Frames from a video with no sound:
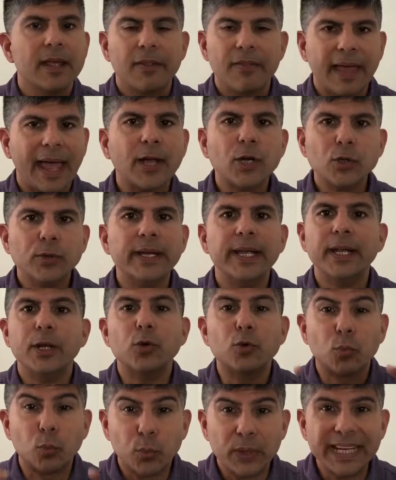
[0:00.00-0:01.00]
That
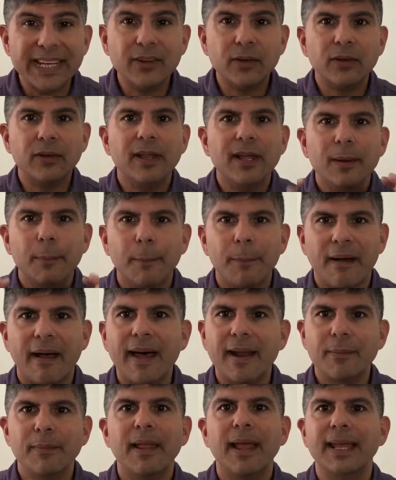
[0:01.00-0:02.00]
created real
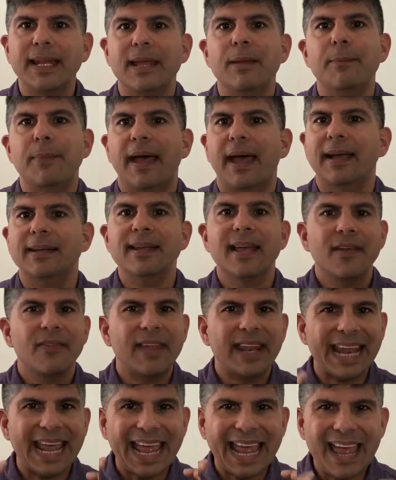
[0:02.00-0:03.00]
bottom line impact
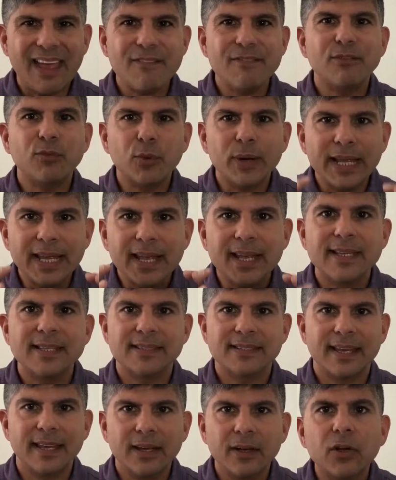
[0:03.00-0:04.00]
that every
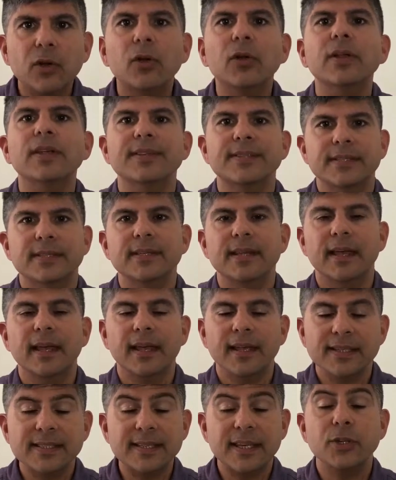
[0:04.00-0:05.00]
single
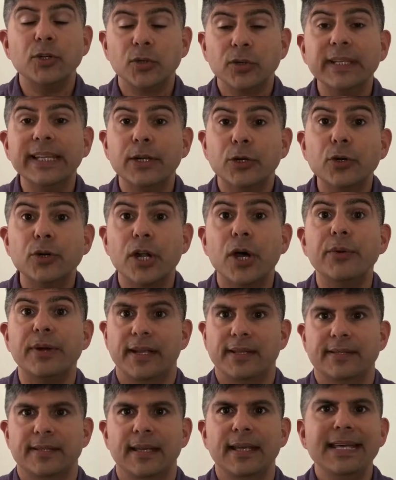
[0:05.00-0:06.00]
senior leader
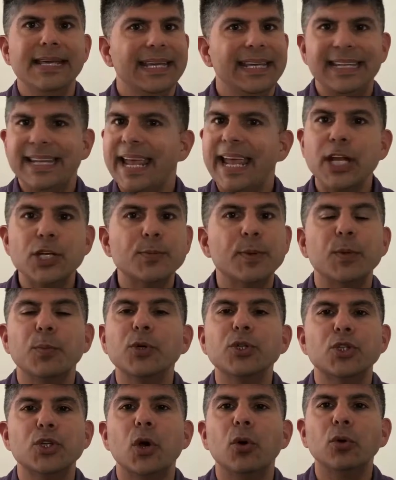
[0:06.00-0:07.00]
noticed. Engagement
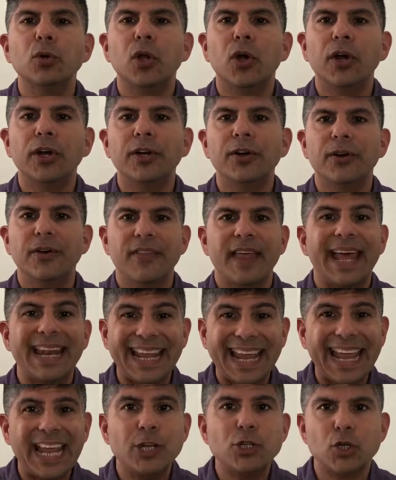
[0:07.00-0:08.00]
was no longer
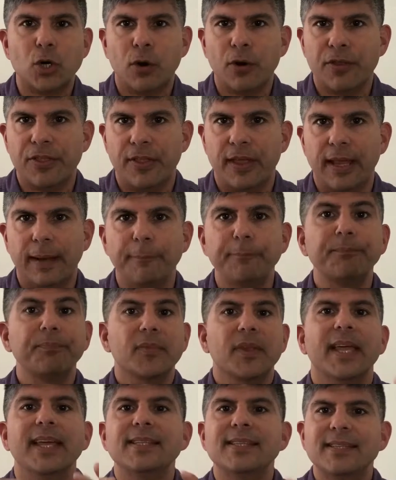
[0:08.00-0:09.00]
that HR thing.
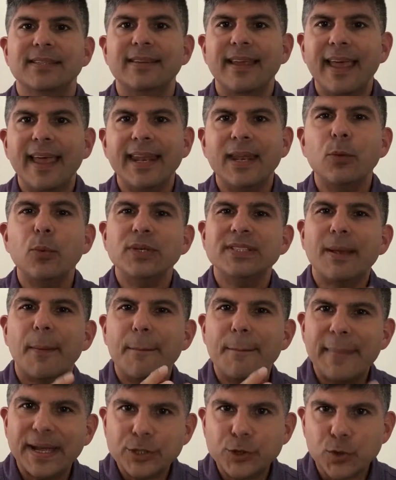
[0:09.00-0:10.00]
Instead, it was a
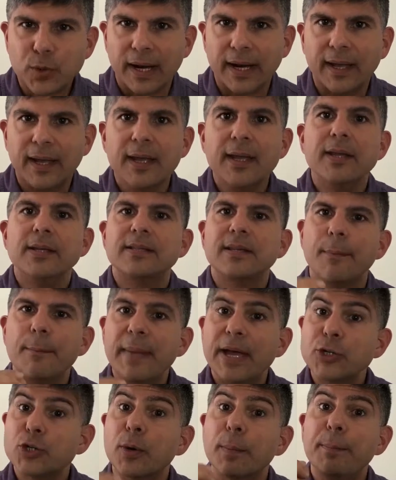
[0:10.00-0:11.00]
metric to
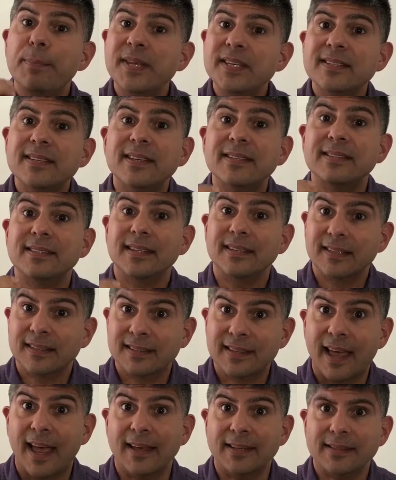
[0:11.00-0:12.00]
measure business
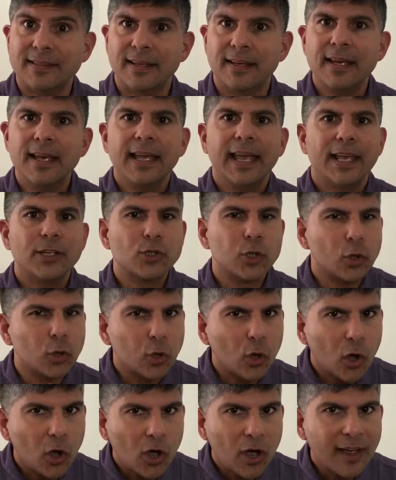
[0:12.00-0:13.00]
success, as
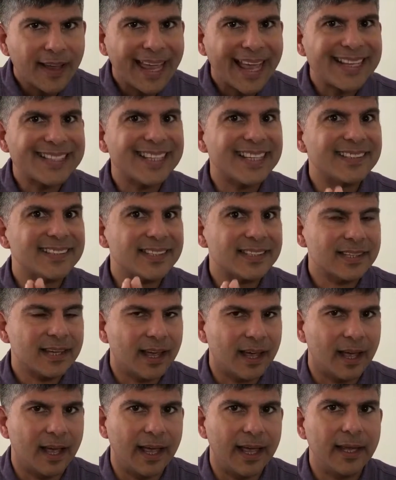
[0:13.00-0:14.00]
long as it's
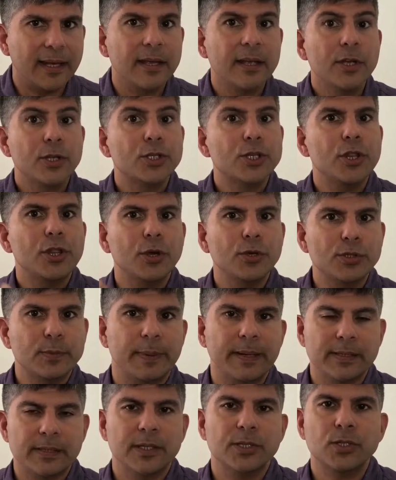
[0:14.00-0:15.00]
tied to those
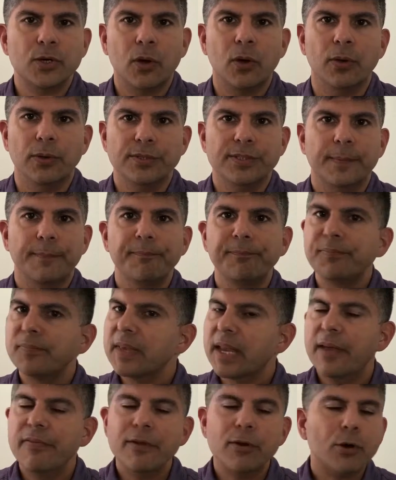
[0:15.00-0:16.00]
business goals.
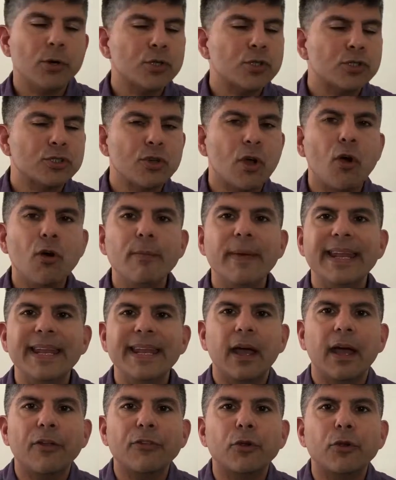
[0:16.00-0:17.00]
And there are so
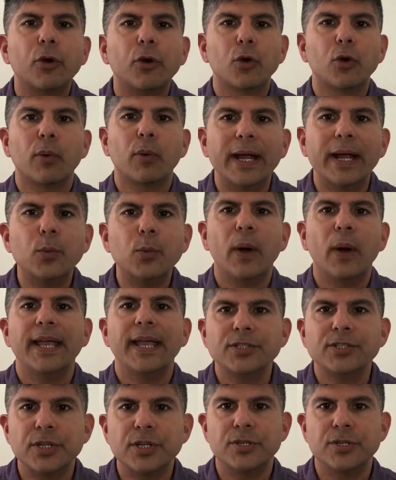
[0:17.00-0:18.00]
many other great
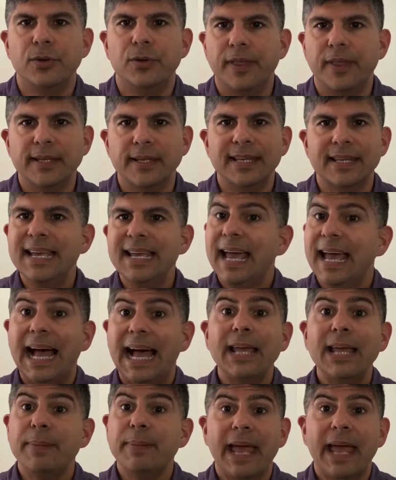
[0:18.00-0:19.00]
ways to do this.
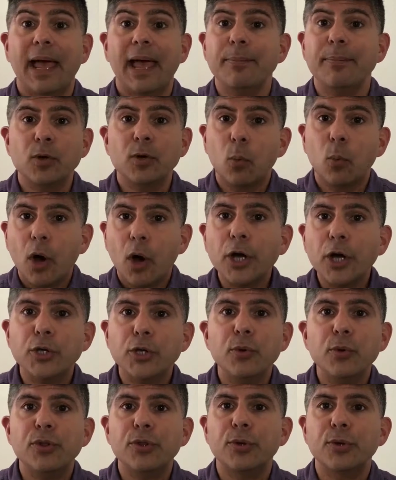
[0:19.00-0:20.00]
I'd be happy to walk
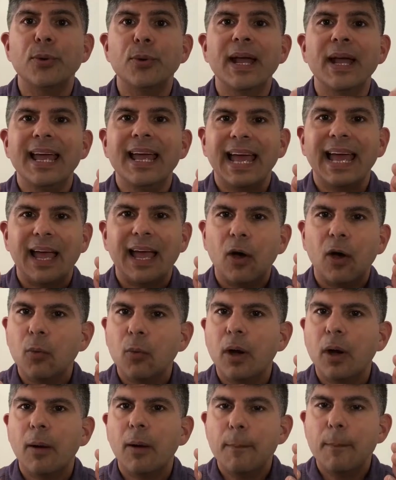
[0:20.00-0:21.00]
you through
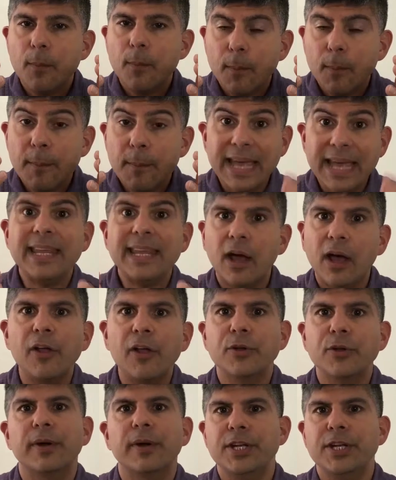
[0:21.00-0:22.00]
how many
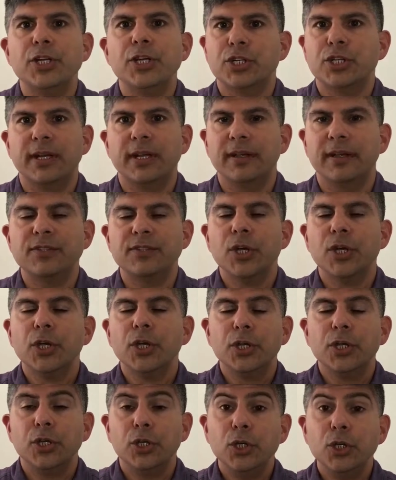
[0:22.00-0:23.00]
other initiatives
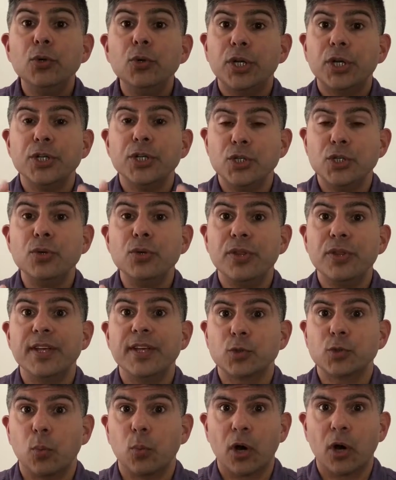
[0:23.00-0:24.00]
you can do
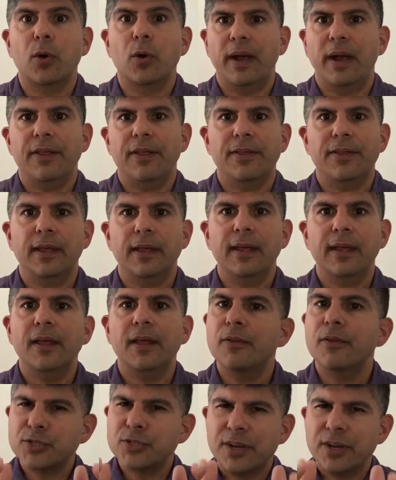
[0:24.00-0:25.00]
this work with.
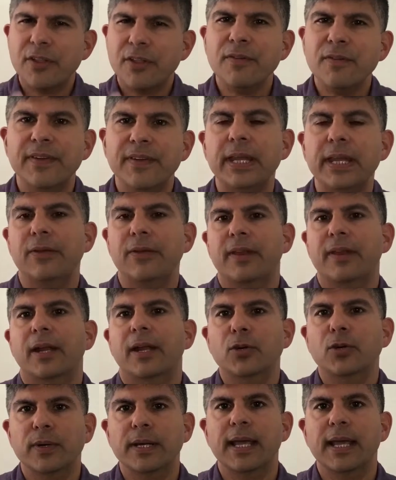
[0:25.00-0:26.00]
And there's another video that
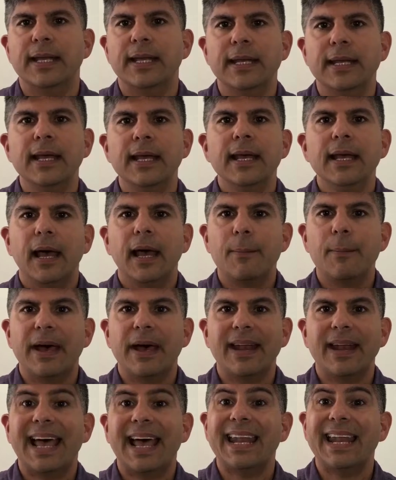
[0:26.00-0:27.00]
I created
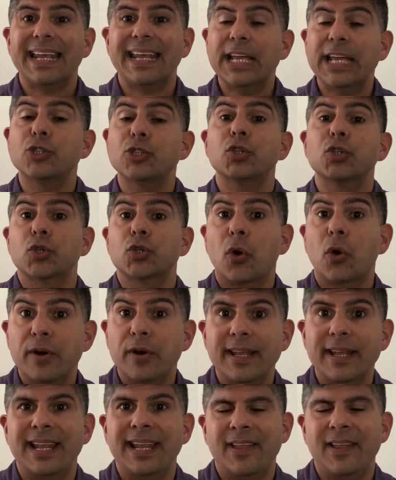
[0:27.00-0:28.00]
about how to get
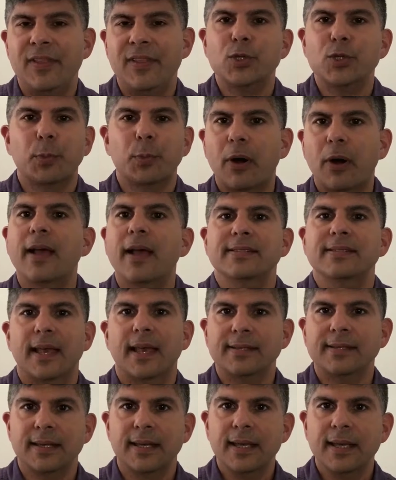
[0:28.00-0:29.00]
started in this
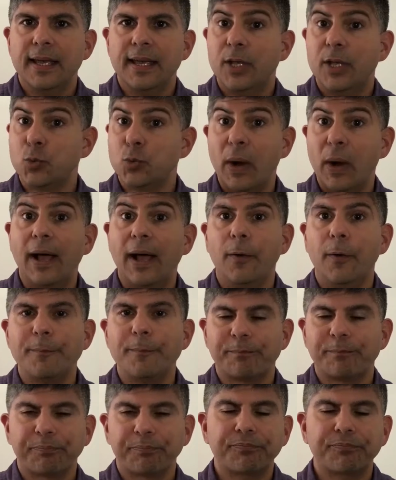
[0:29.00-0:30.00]
process as
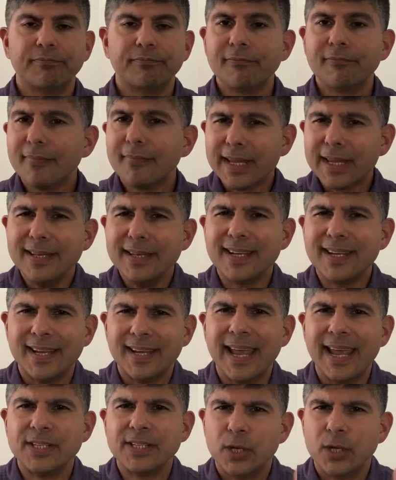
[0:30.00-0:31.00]
well, and
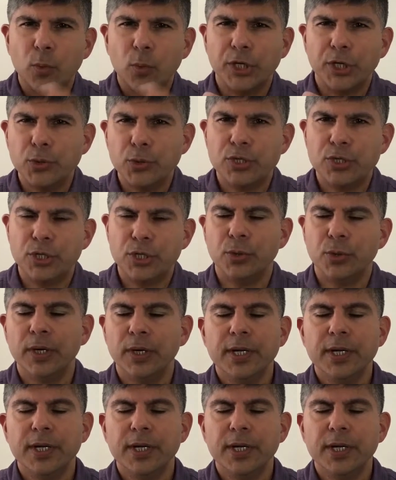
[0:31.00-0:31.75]
connecting what you do